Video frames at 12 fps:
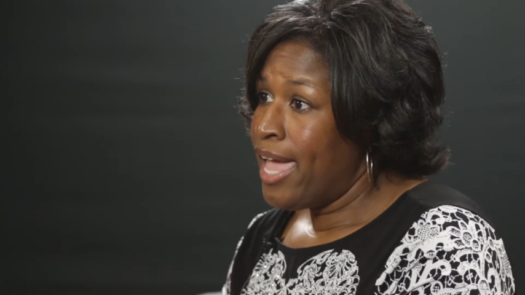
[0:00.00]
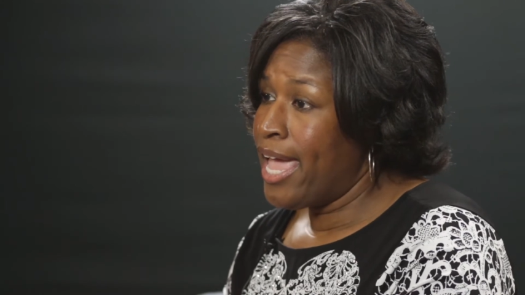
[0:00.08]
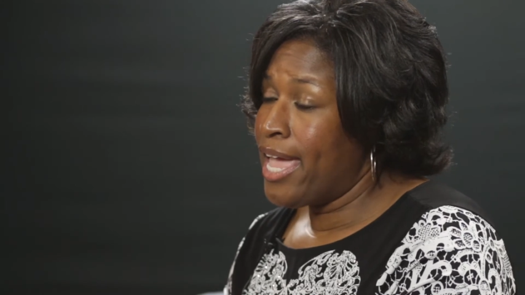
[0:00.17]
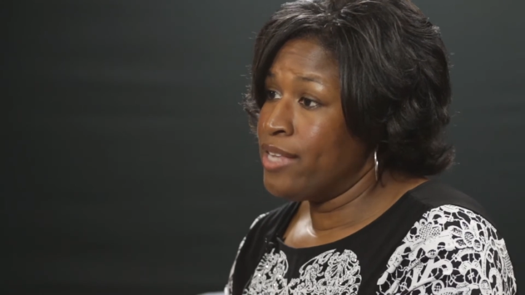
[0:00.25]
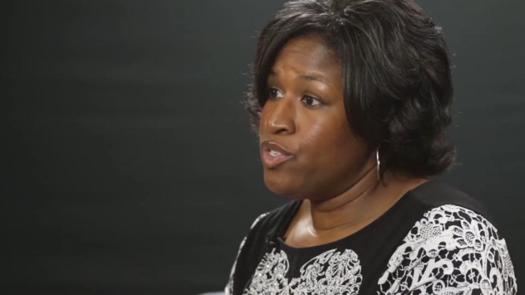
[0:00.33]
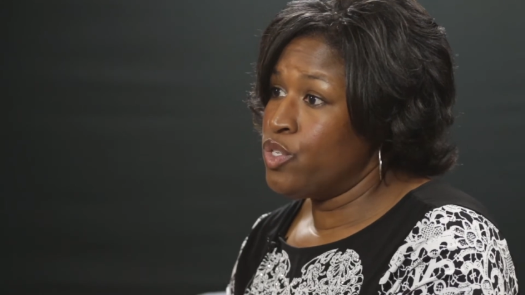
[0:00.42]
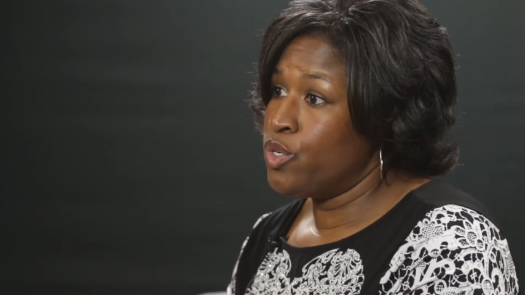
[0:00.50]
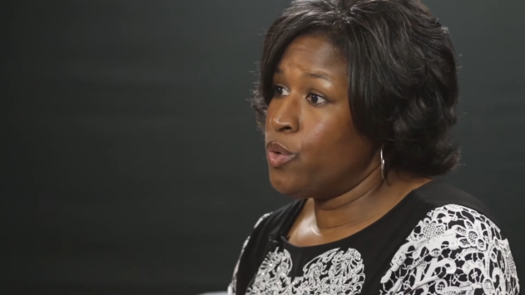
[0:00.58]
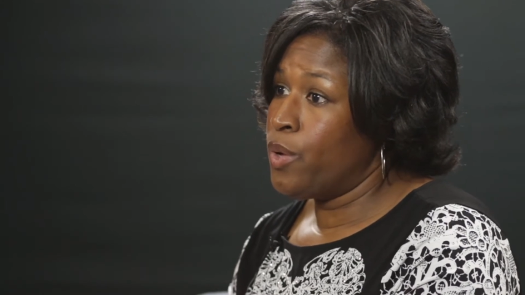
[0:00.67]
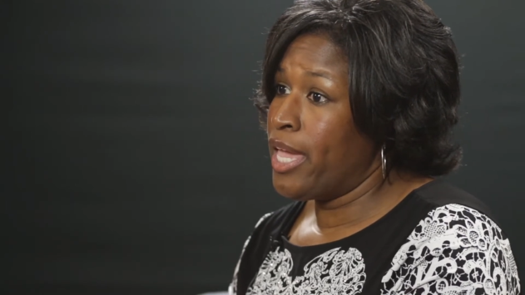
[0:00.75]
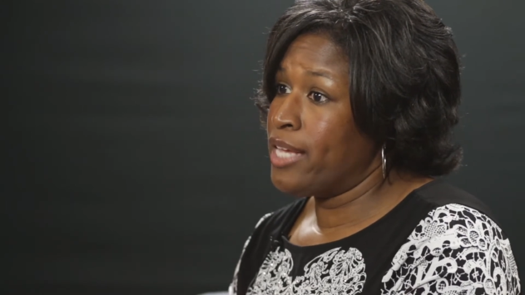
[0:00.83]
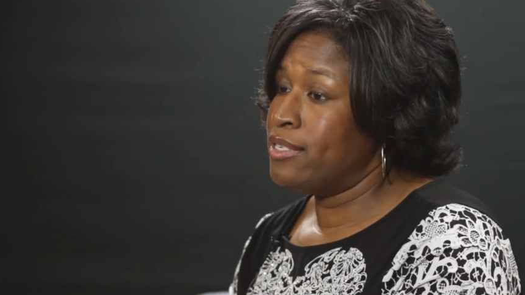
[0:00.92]
and
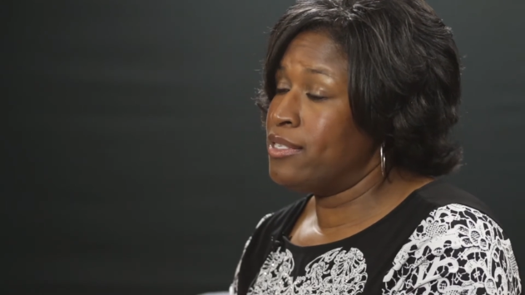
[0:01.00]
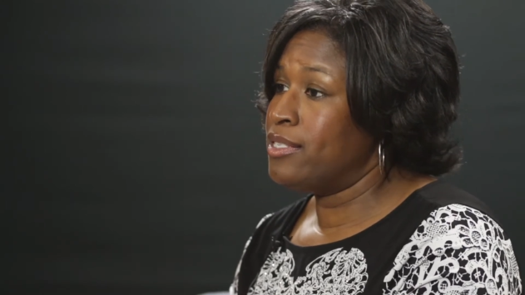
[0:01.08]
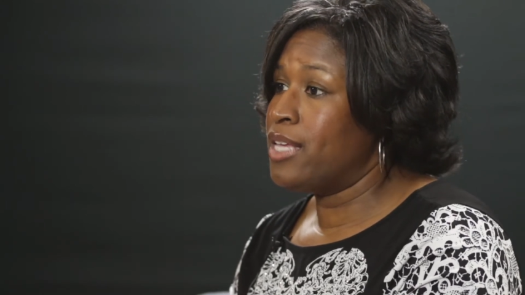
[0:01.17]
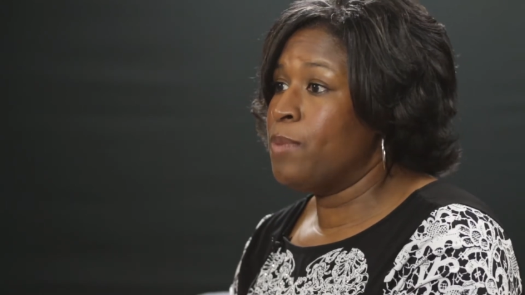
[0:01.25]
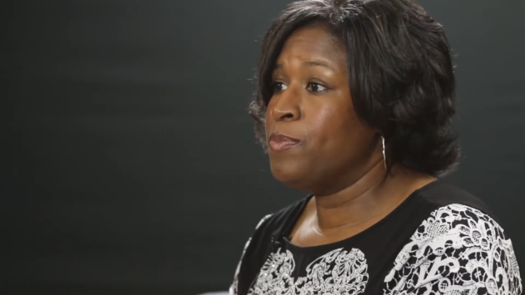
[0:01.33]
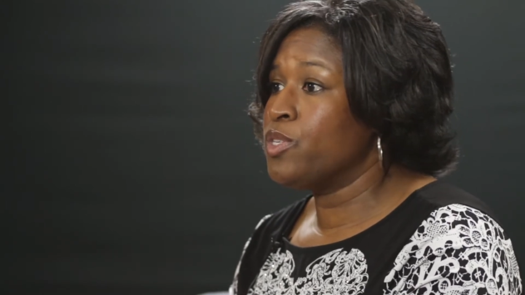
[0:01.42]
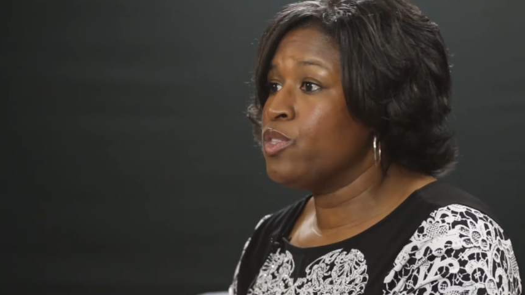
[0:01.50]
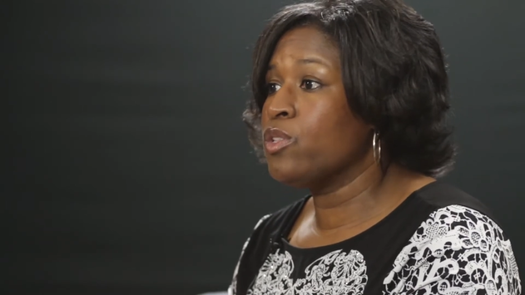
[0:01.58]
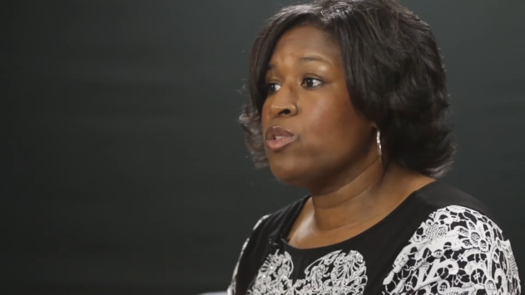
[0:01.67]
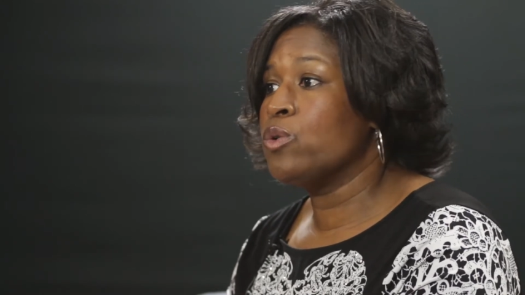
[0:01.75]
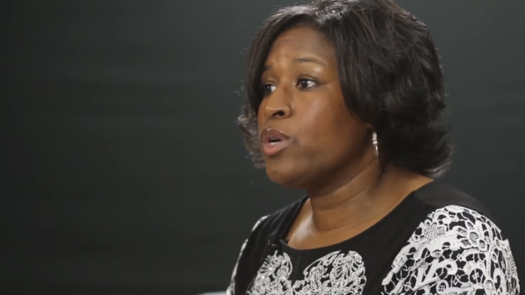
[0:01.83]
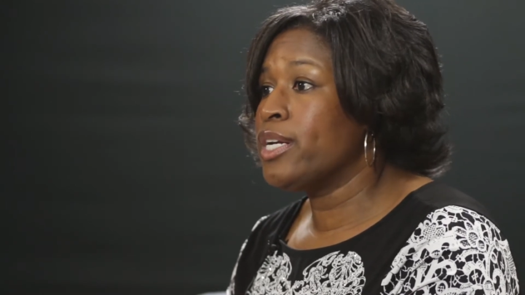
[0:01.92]
to accept
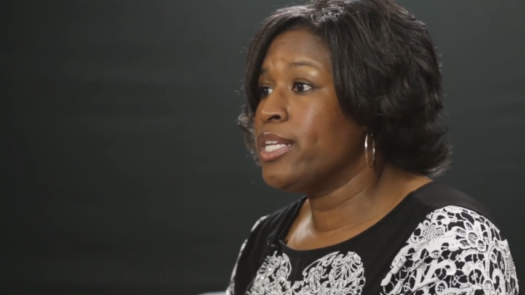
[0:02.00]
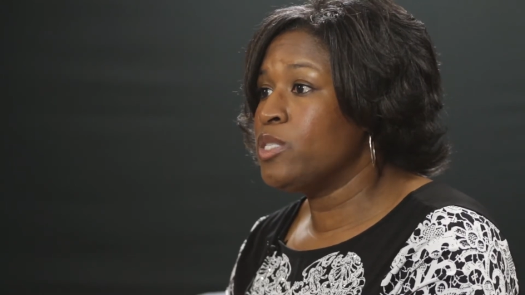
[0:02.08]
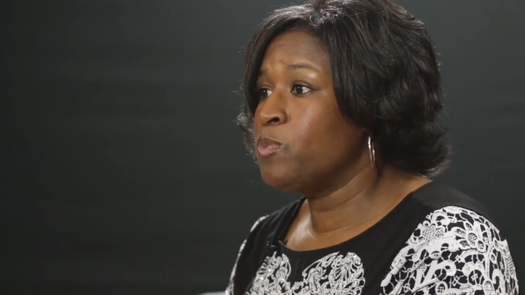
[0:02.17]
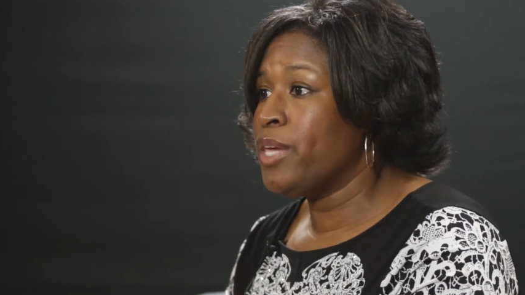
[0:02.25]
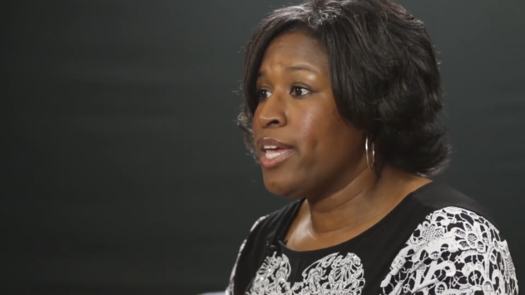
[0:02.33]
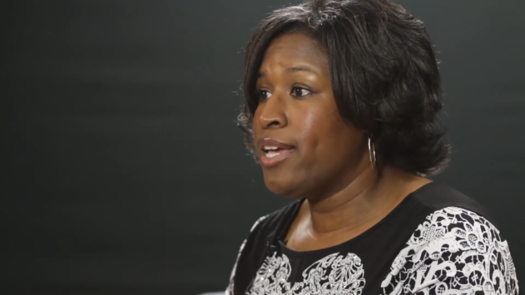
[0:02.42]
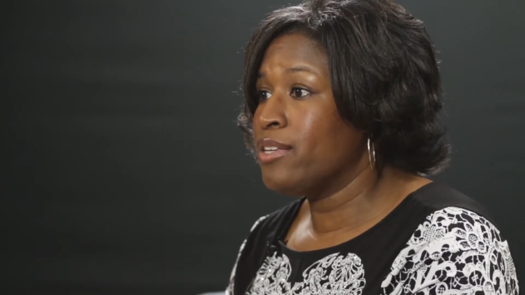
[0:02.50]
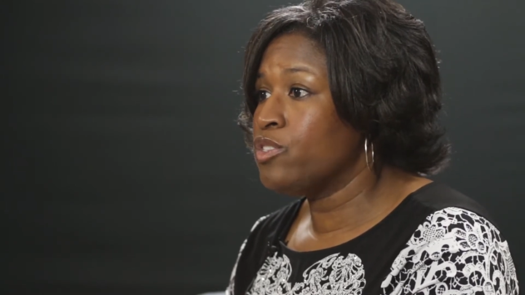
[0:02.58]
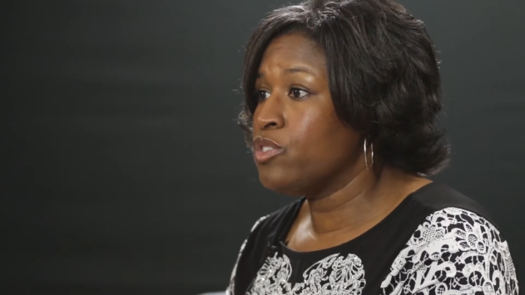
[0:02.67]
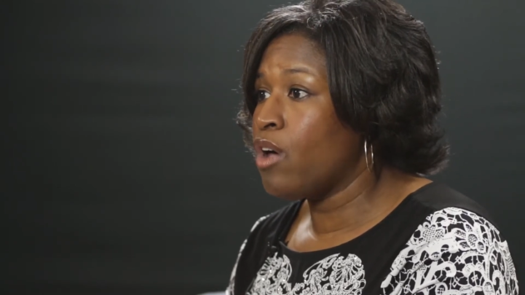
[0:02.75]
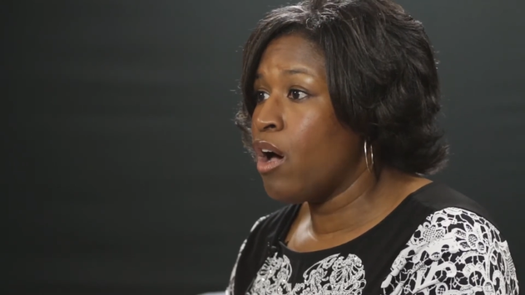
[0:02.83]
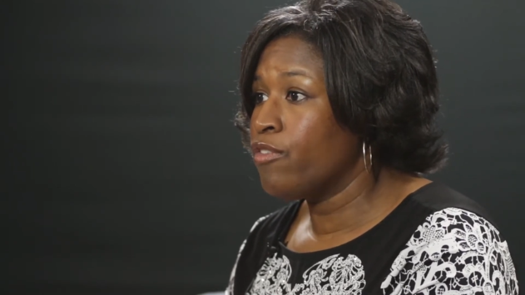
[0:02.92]
the Lord as being
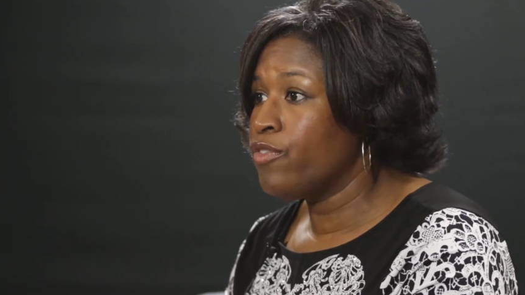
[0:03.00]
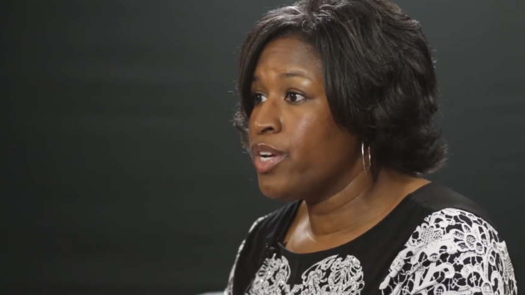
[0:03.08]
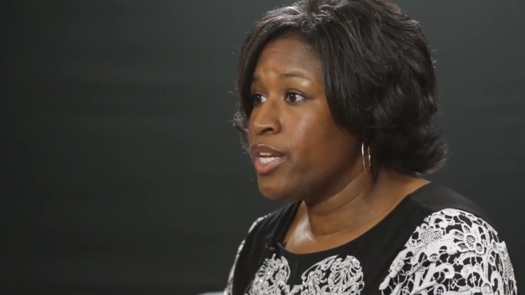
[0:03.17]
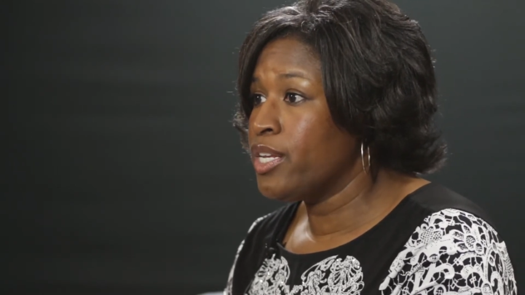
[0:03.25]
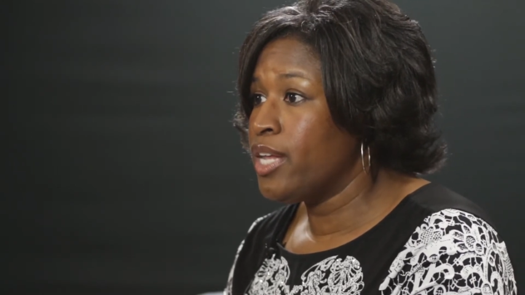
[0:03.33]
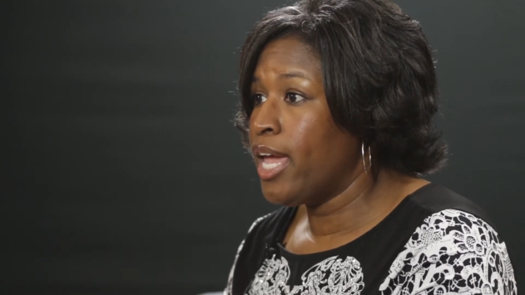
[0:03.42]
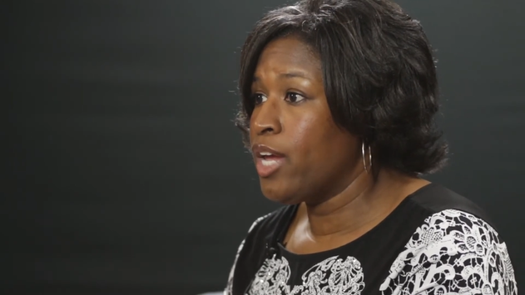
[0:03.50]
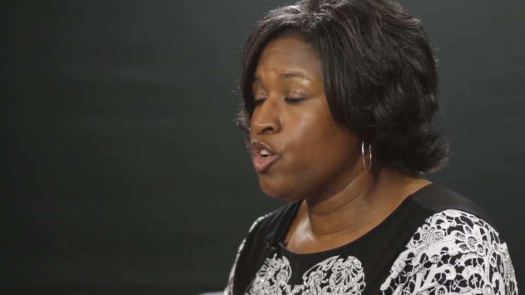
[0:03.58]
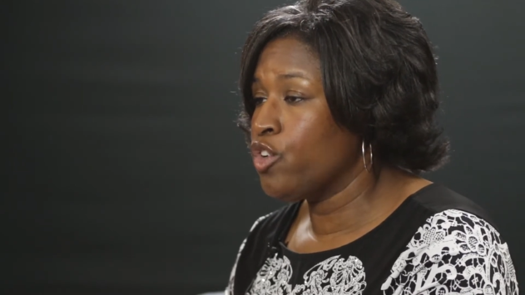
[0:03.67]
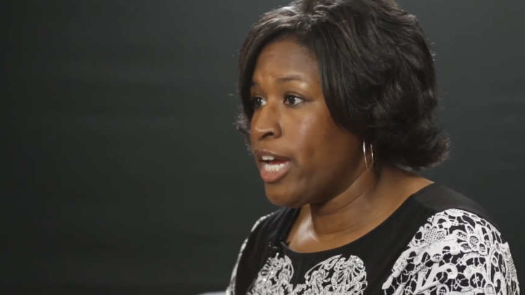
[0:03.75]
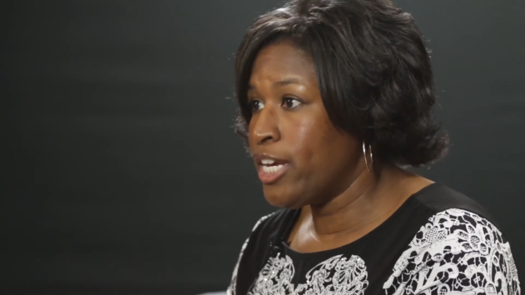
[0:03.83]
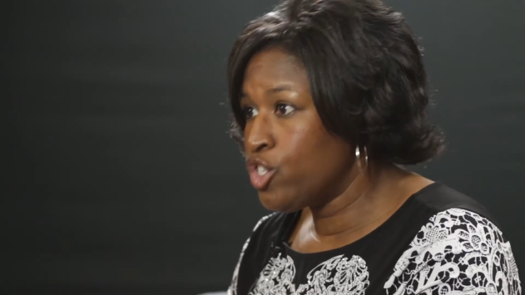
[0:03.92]
sovereign and
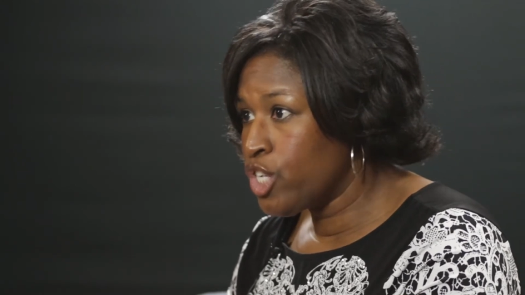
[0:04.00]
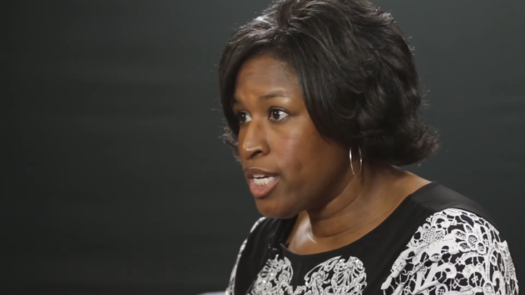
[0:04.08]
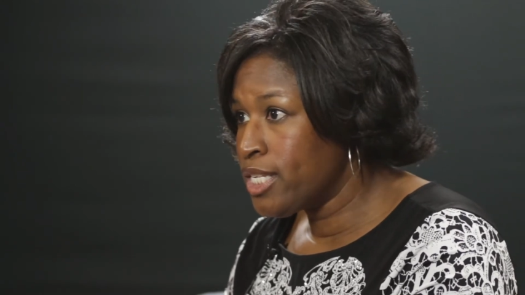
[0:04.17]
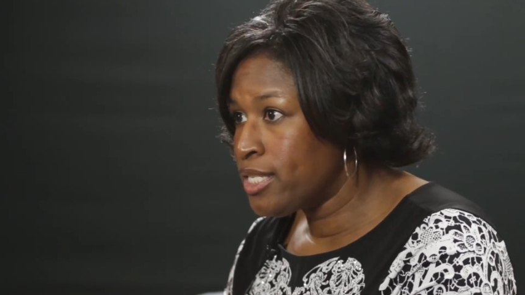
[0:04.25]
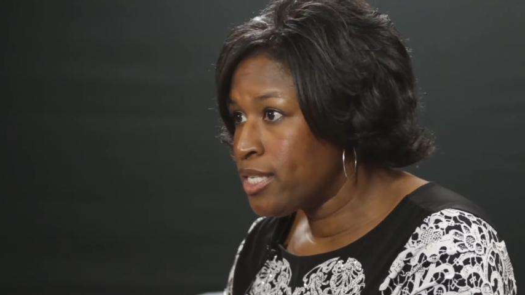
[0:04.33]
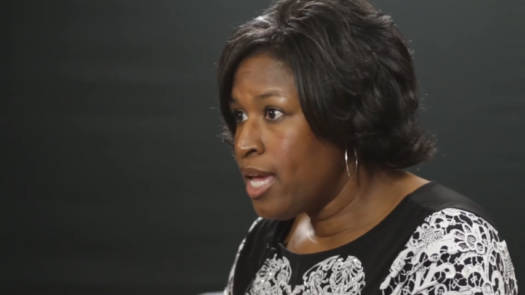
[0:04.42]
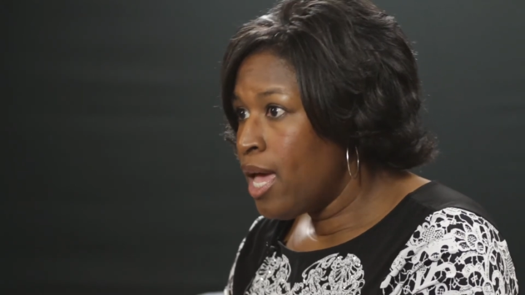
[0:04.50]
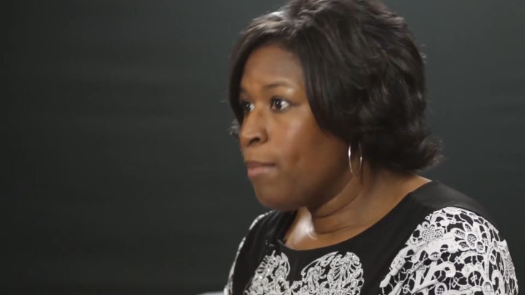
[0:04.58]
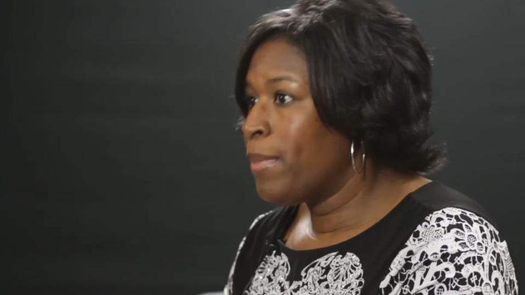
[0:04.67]
gracious,